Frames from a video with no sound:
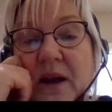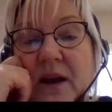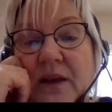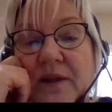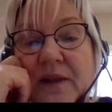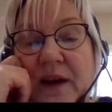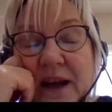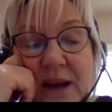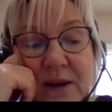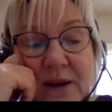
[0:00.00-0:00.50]

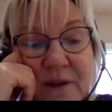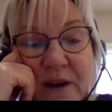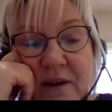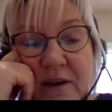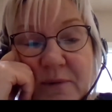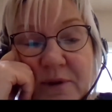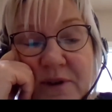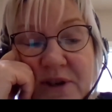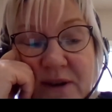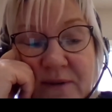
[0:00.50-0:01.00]
thank you very
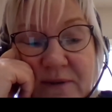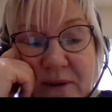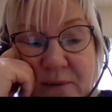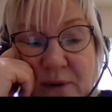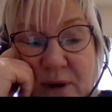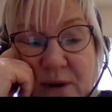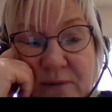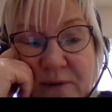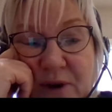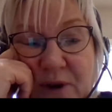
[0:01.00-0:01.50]
much,
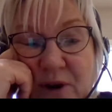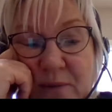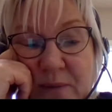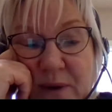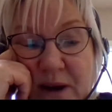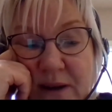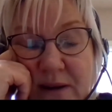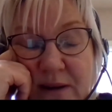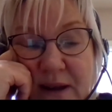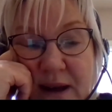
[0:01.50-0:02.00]
everyone, for
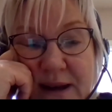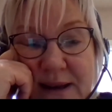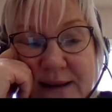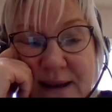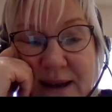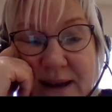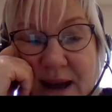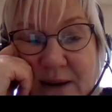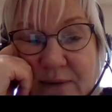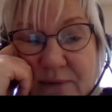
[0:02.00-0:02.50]
coming, and thanks
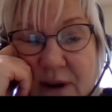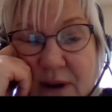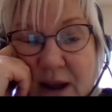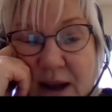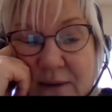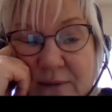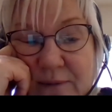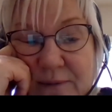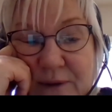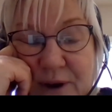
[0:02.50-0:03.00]
again,
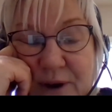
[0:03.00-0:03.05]
Rhiann, for